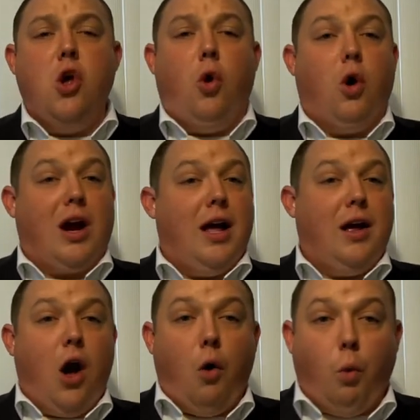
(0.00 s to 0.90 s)
or a,
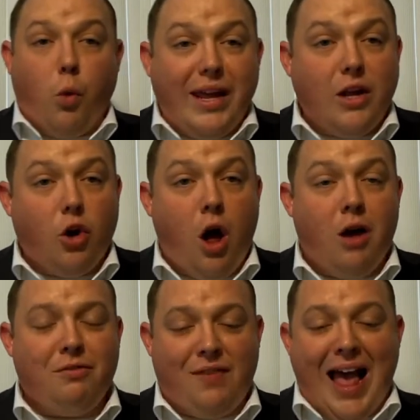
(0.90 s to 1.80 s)
a week
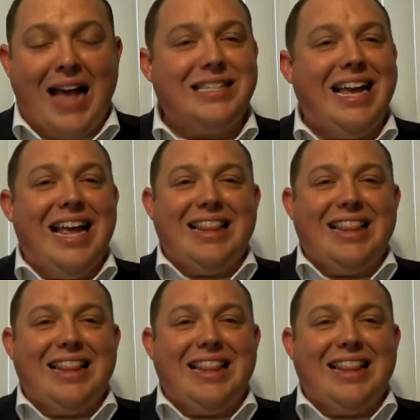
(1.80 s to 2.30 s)
long fast.